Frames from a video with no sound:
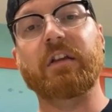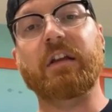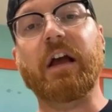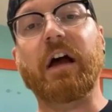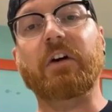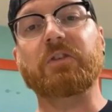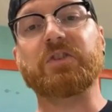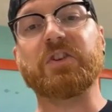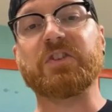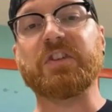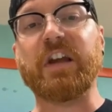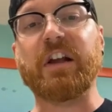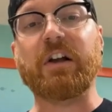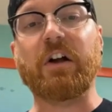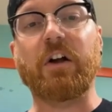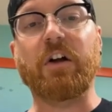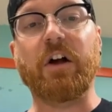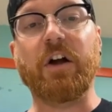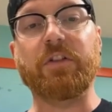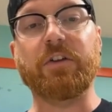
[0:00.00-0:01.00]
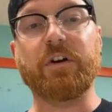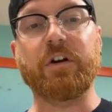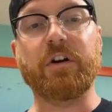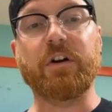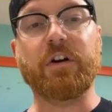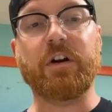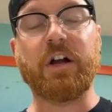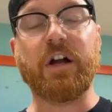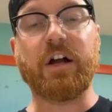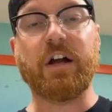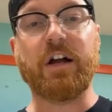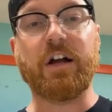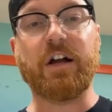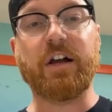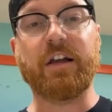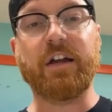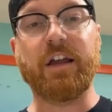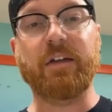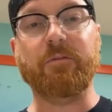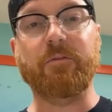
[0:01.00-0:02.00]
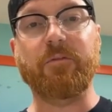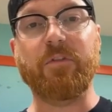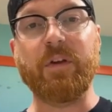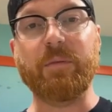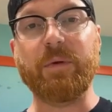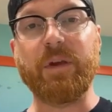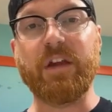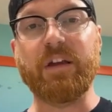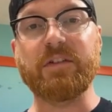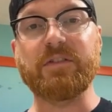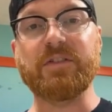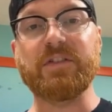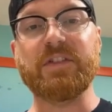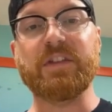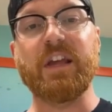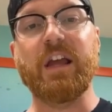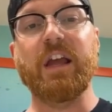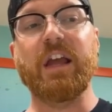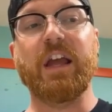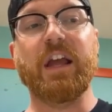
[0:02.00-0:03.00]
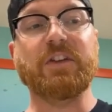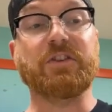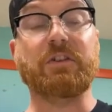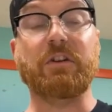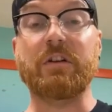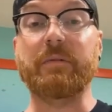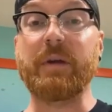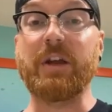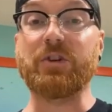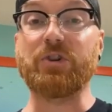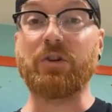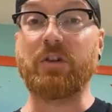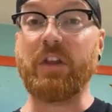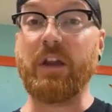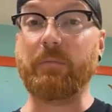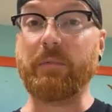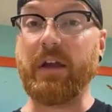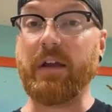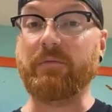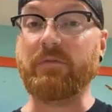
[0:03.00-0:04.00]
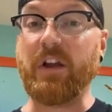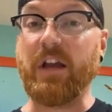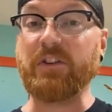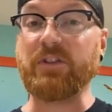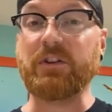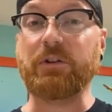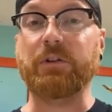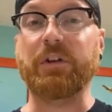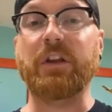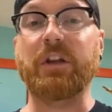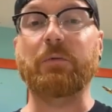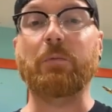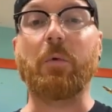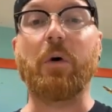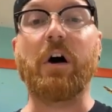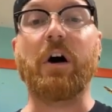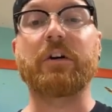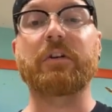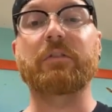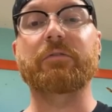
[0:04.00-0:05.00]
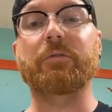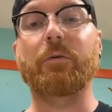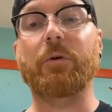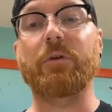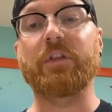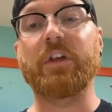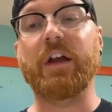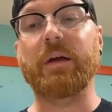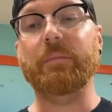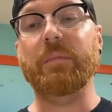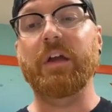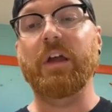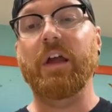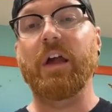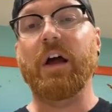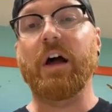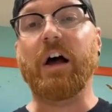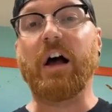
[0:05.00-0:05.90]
Now, just like all other amphibians, it's good to make sure that we have nice clean water for them.